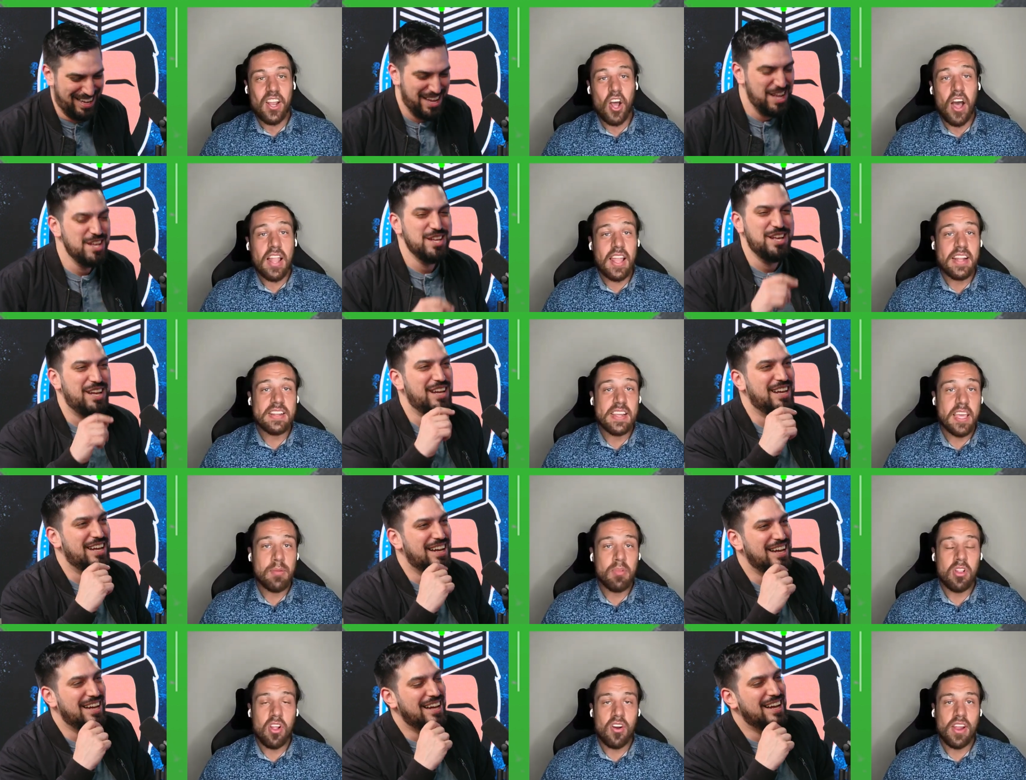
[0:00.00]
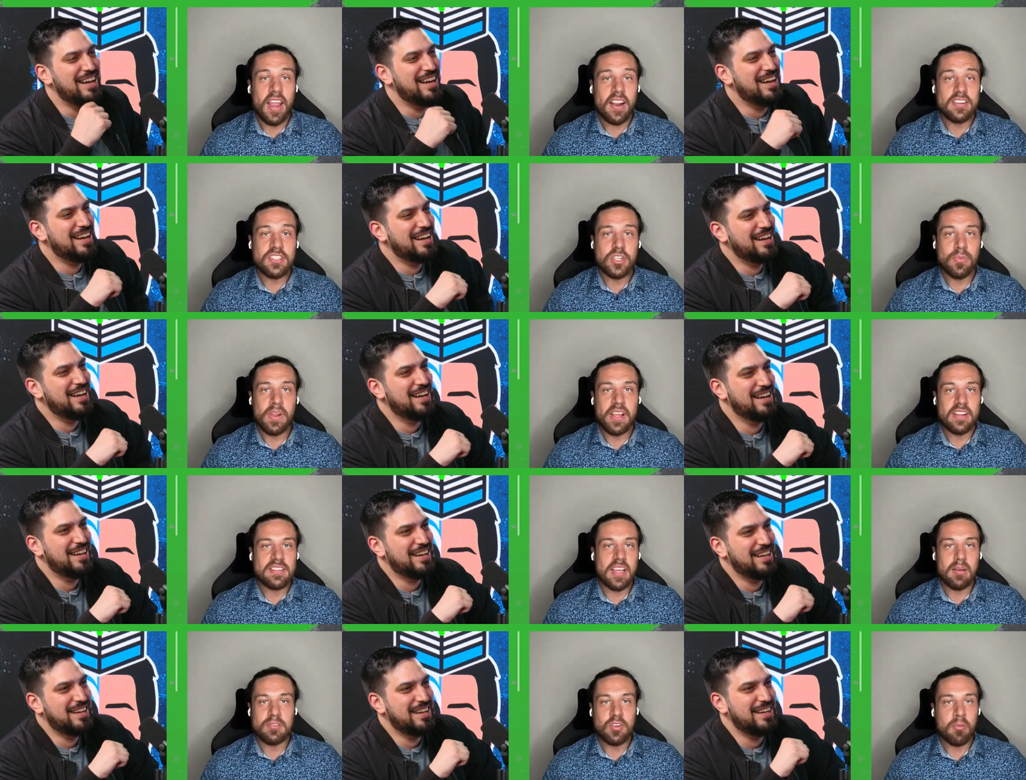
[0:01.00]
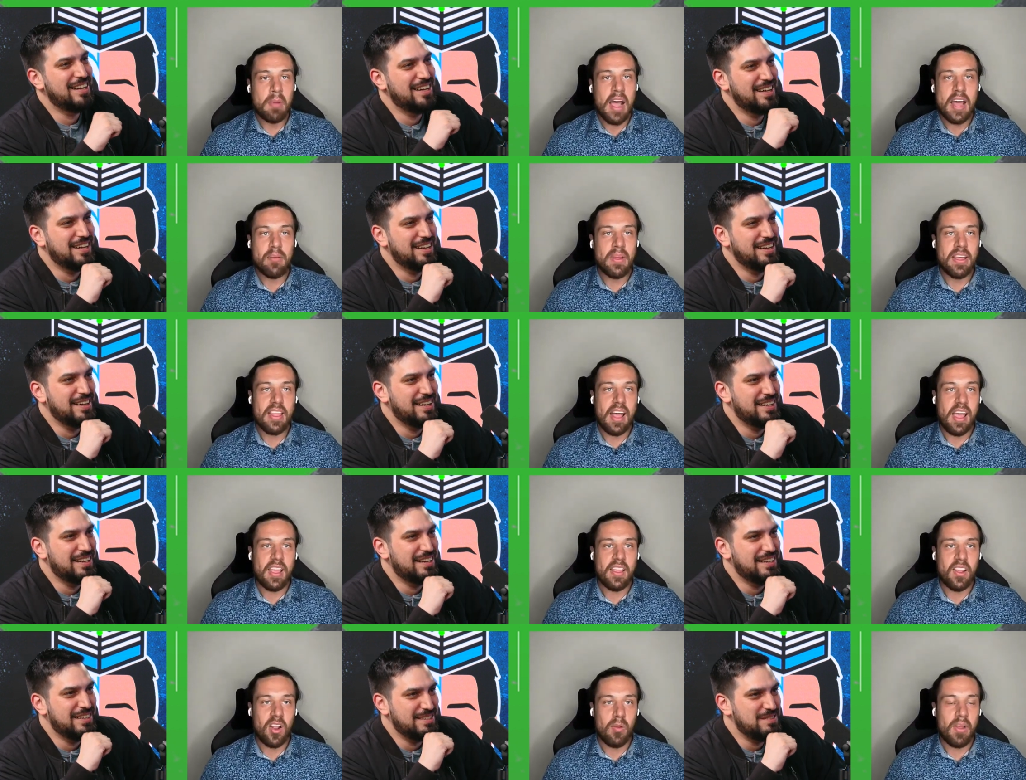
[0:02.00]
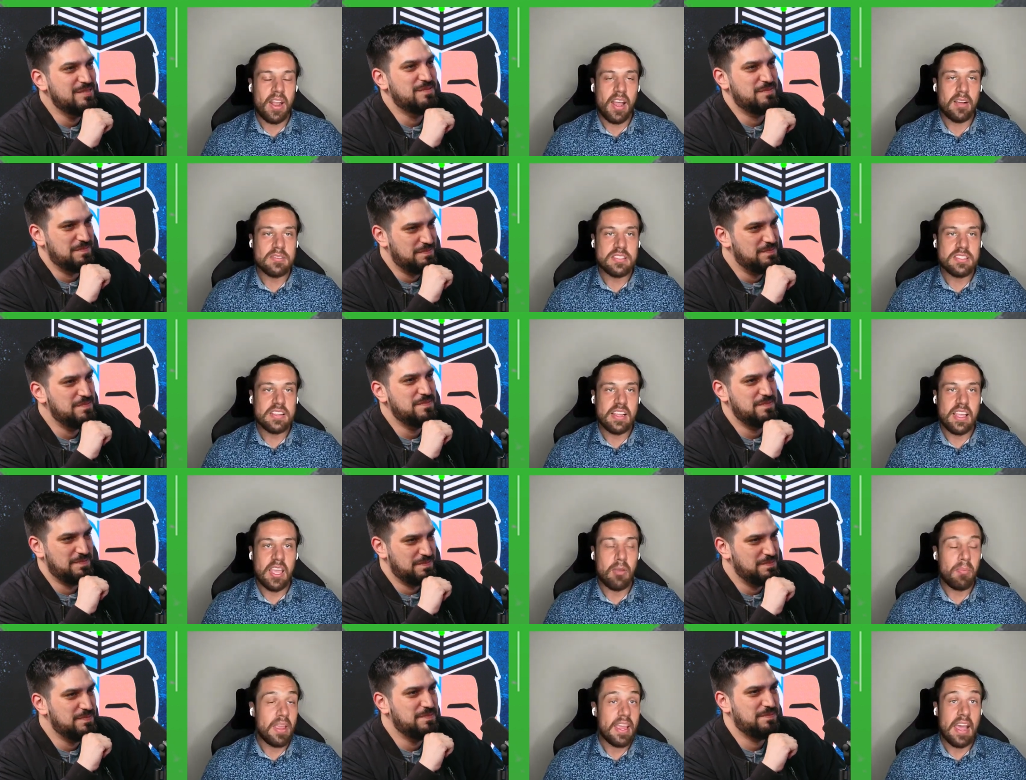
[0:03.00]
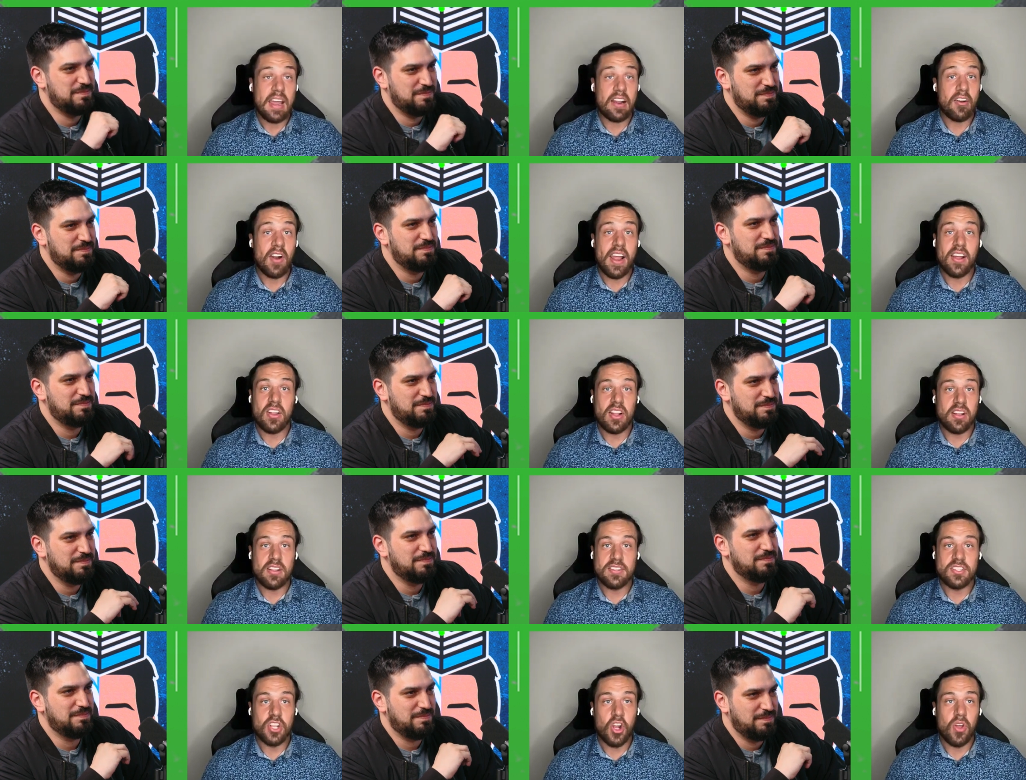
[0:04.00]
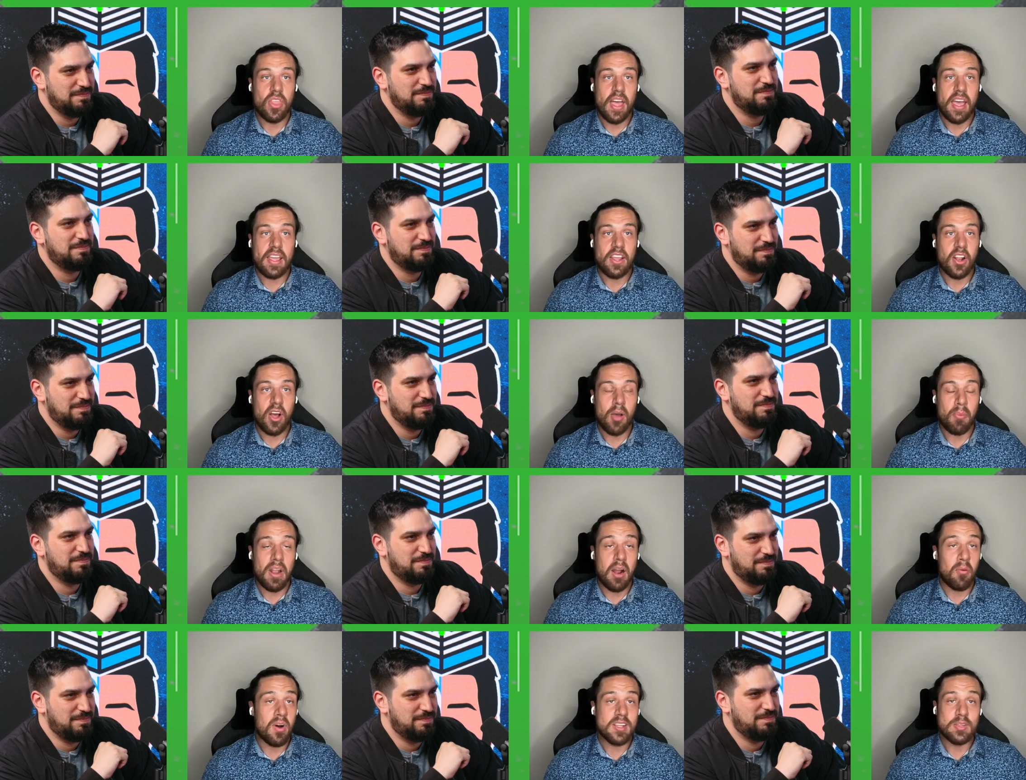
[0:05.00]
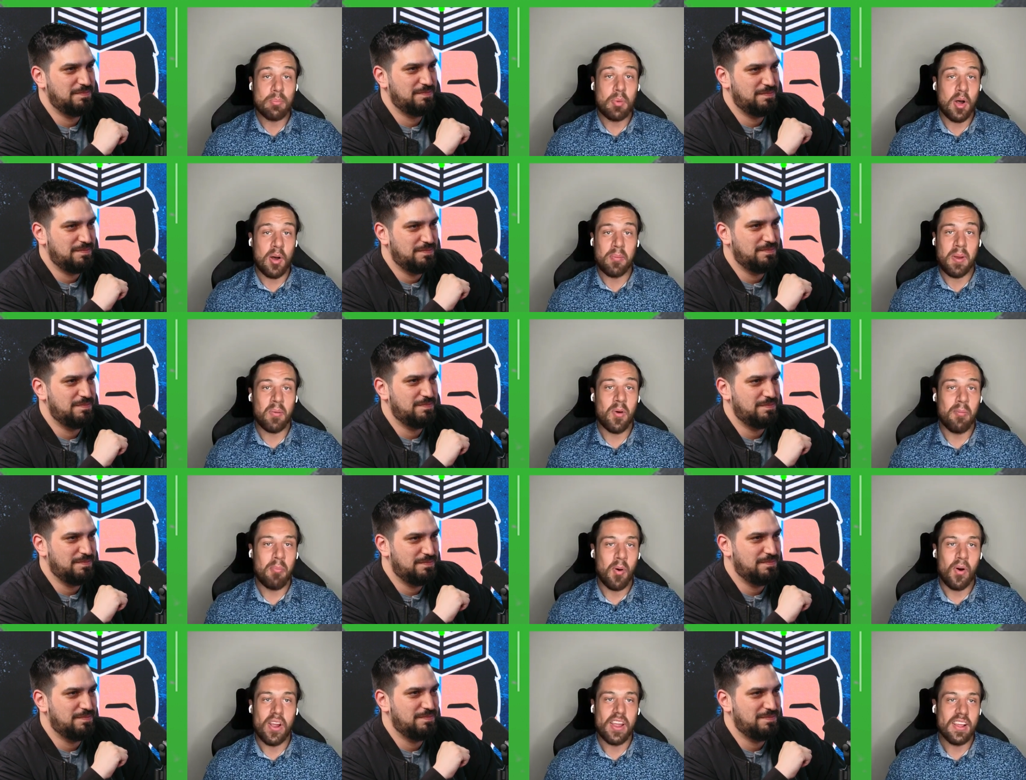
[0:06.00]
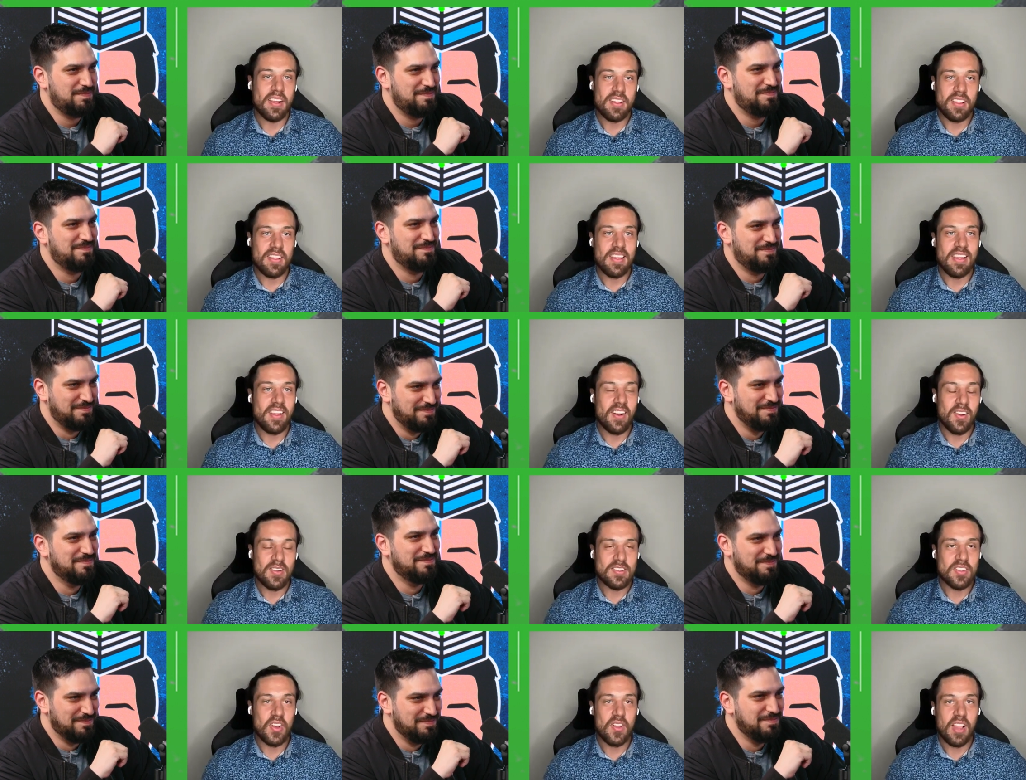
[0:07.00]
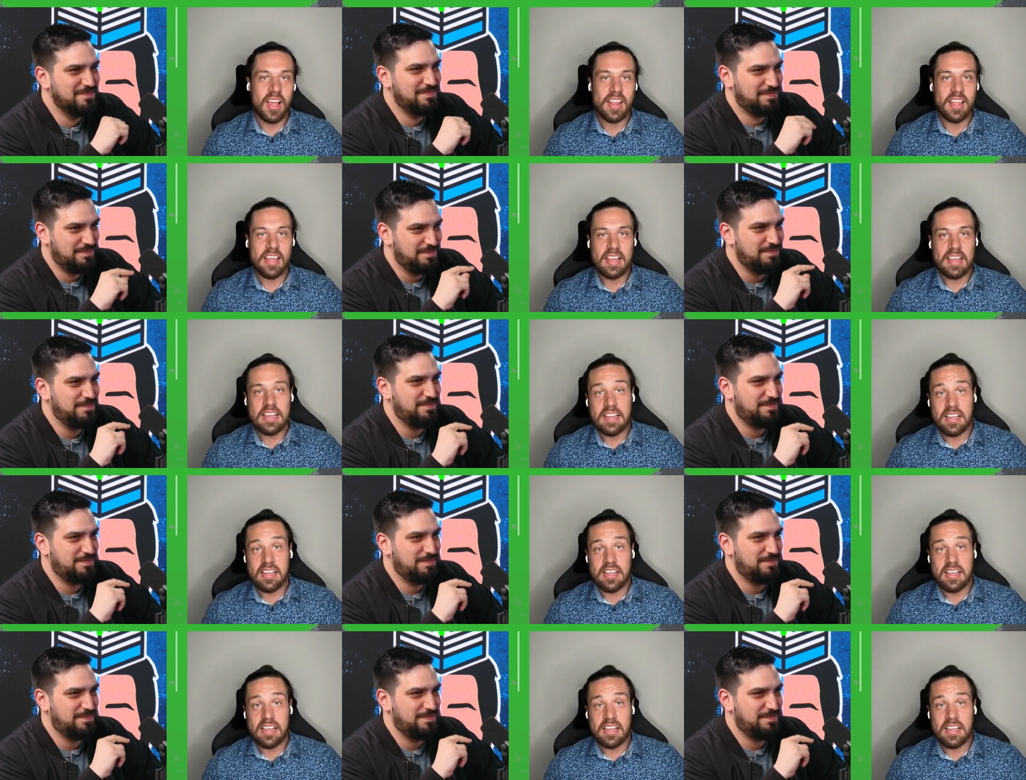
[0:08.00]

Speaker 1: and, you know, I like to keep the long hair too because it helps remind me of that. You know, I mean, it helps keep me kind of grounded, show that. You know, I mean, I was a bum at one point. You know, so like,